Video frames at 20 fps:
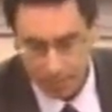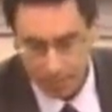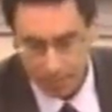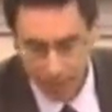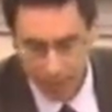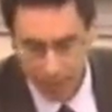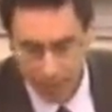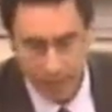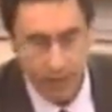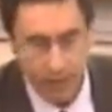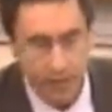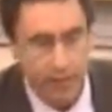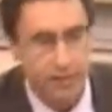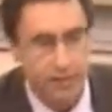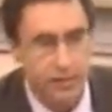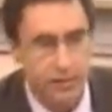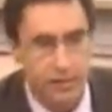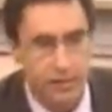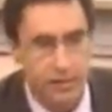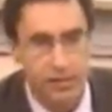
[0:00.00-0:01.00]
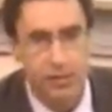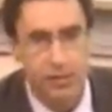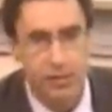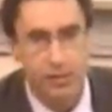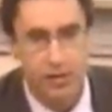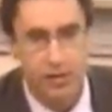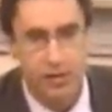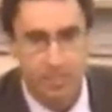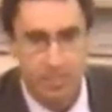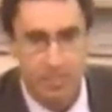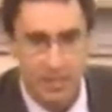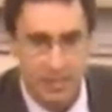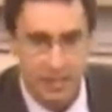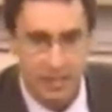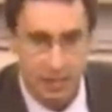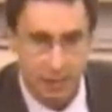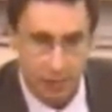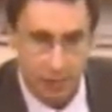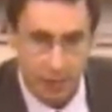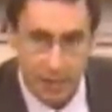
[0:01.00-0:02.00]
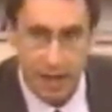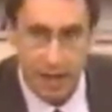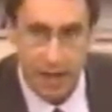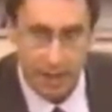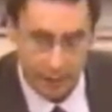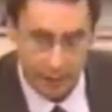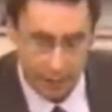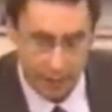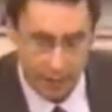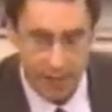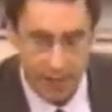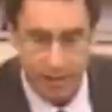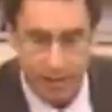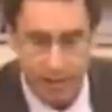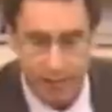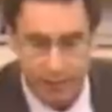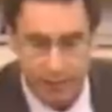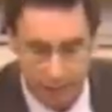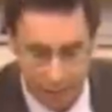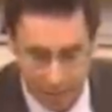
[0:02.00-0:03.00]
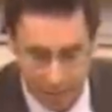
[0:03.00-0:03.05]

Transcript: abiding concern with the materiality of